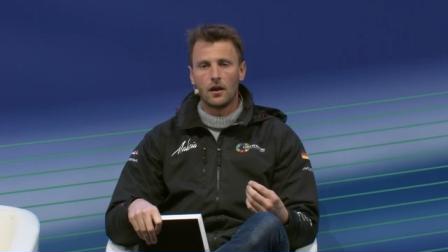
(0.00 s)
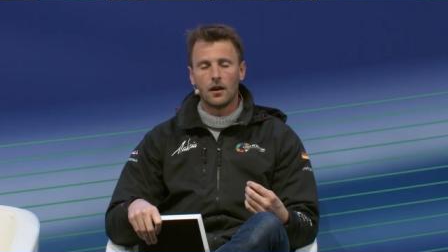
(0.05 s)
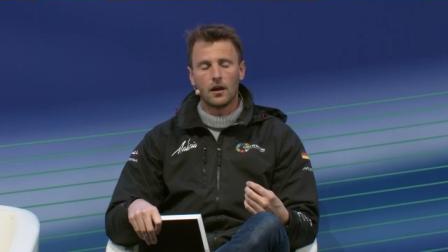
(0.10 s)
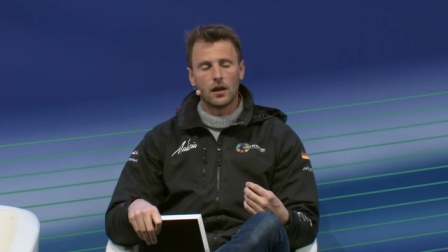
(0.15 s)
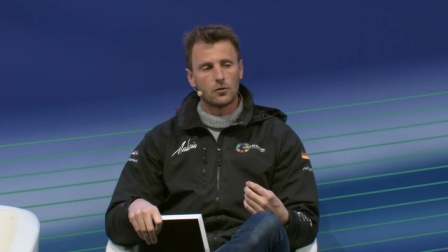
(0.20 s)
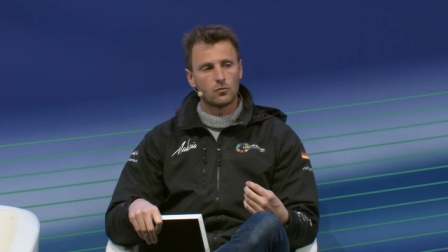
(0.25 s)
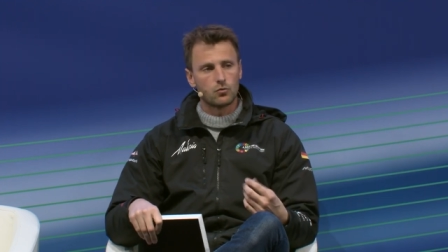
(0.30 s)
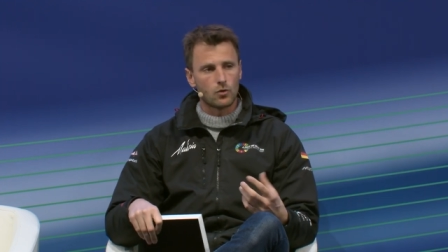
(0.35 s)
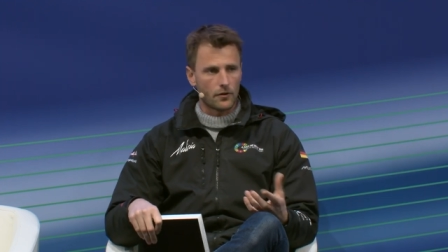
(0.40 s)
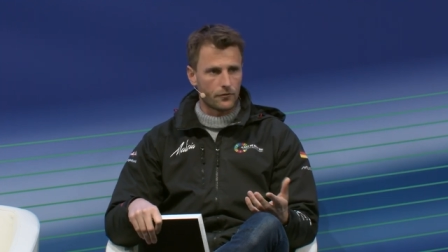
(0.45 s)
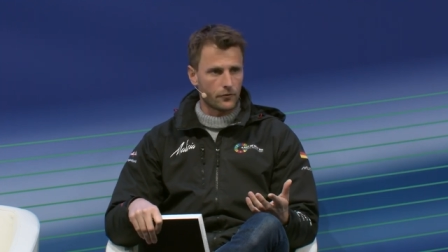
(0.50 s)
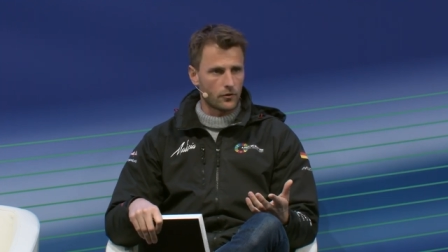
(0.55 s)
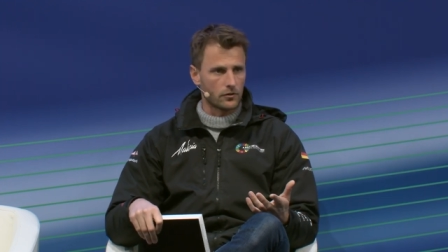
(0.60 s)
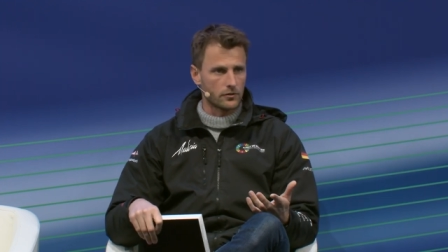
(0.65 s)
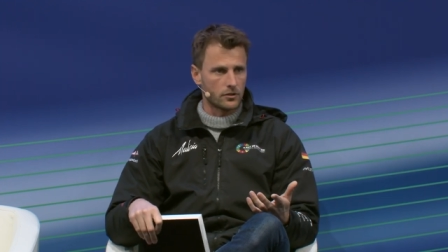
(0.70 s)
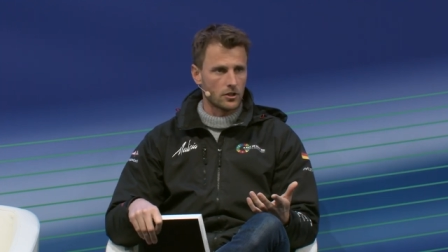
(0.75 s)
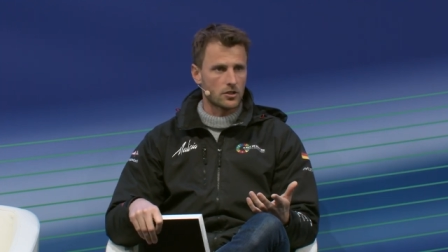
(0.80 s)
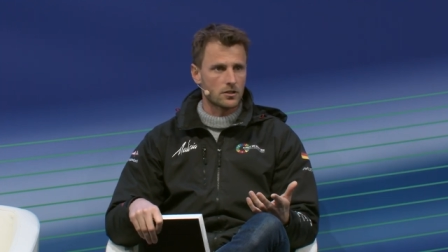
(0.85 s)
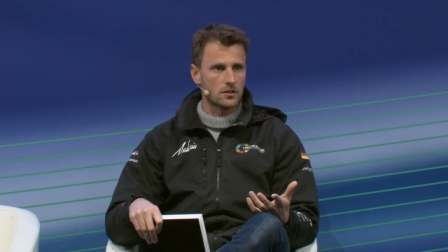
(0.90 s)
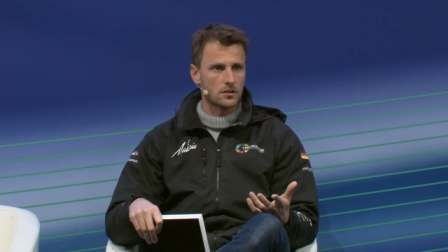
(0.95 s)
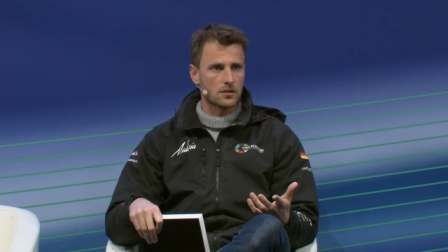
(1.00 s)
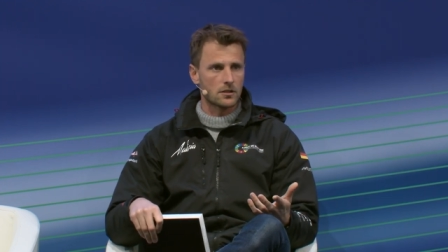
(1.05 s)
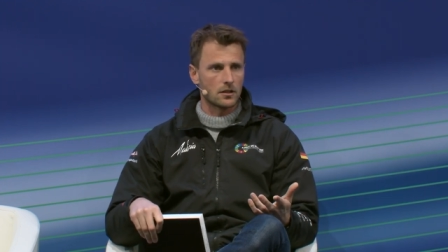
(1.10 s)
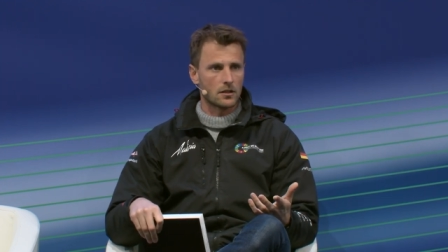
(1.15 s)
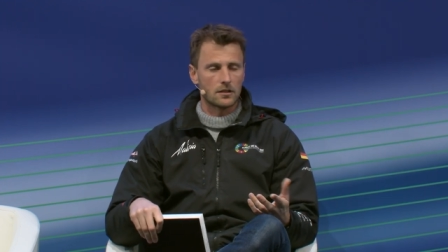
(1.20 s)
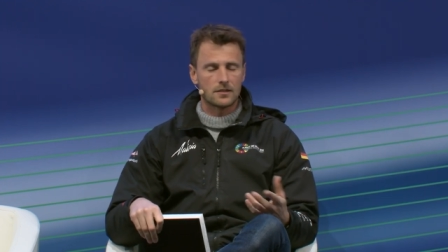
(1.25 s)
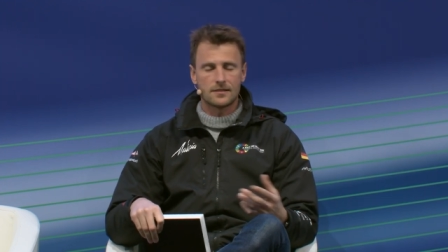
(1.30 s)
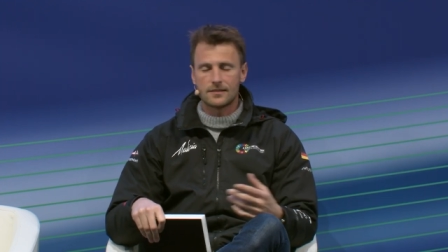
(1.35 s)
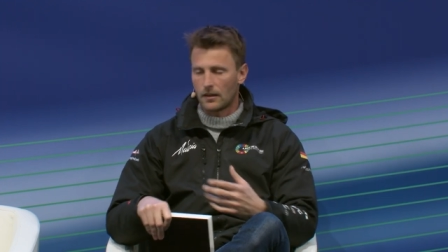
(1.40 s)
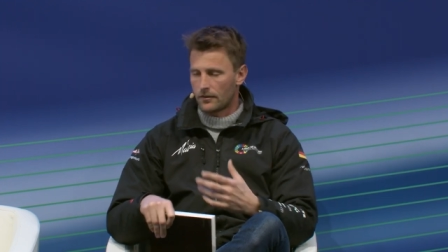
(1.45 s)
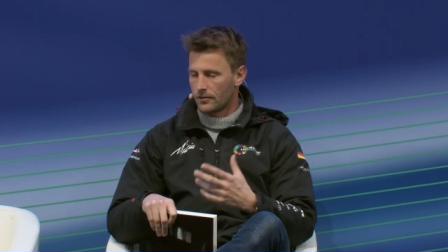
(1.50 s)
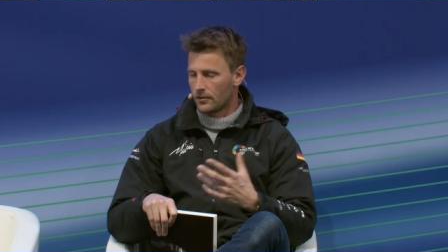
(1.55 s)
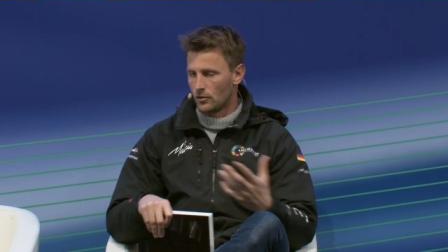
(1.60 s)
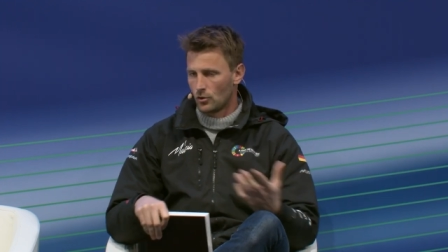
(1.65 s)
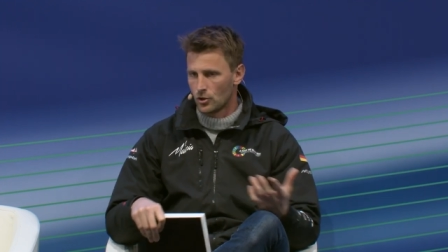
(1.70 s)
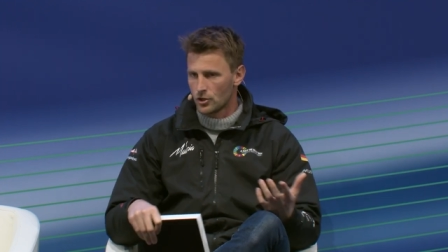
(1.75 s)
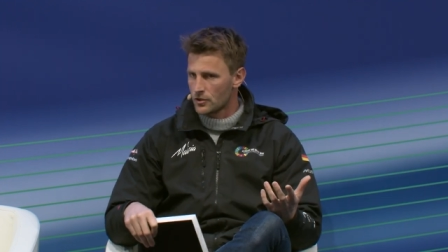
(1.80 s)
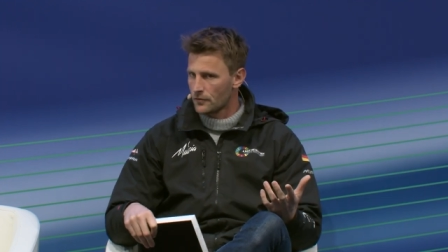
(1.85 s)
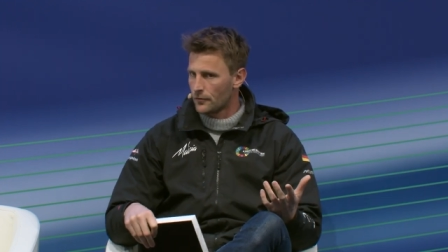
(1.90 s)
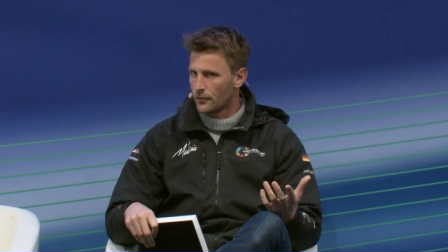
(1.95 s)
and rough conditions in the Southern
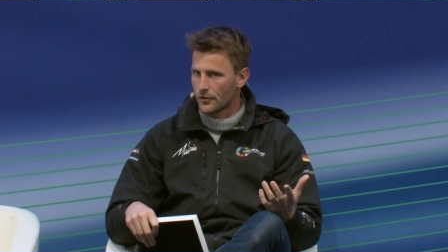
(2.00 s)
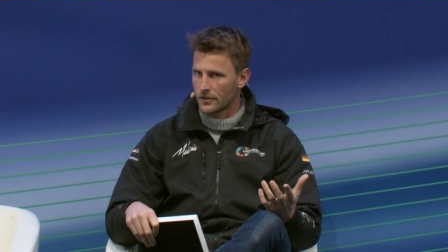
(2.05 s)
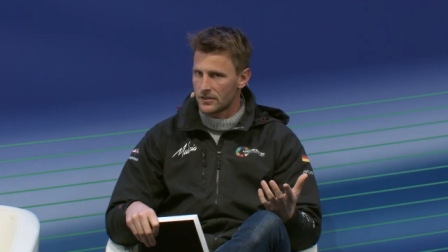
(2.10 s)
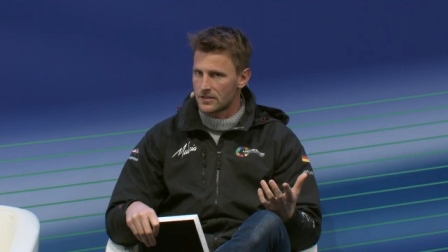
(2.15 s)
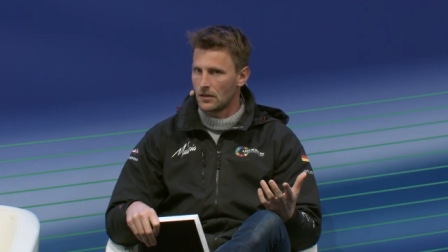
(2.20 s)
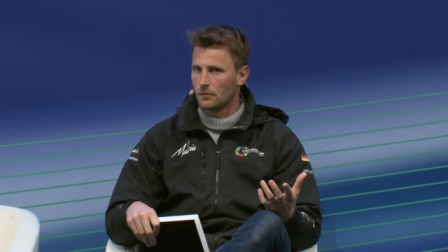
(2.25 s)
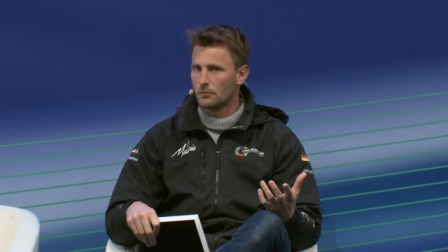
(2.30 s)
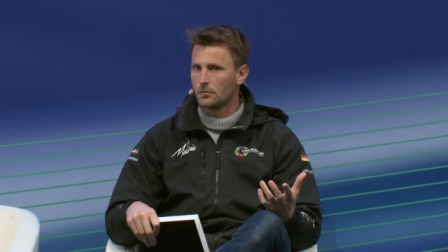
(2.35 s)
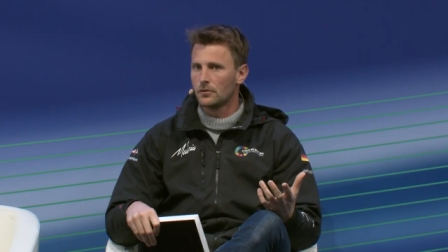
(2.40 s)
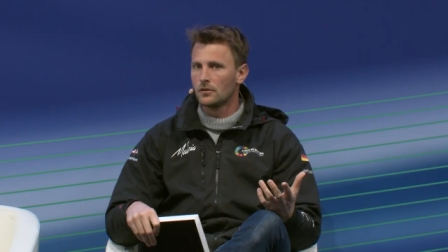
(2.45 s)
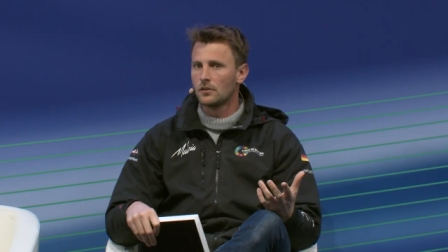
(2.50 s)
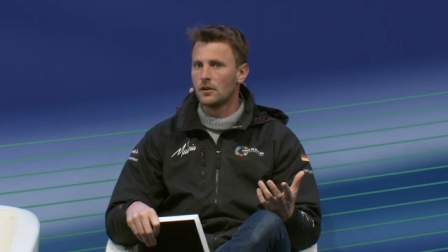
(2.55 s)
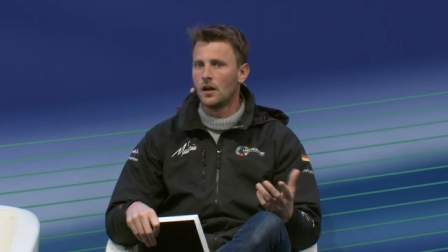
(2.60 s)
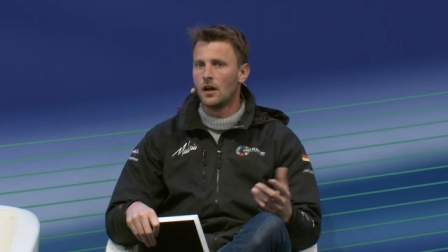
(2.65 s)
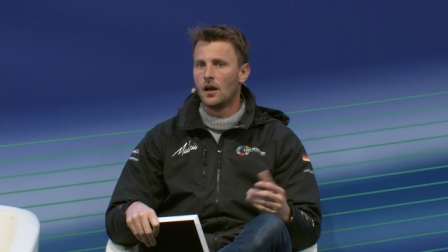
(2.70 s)
Ocean, for example.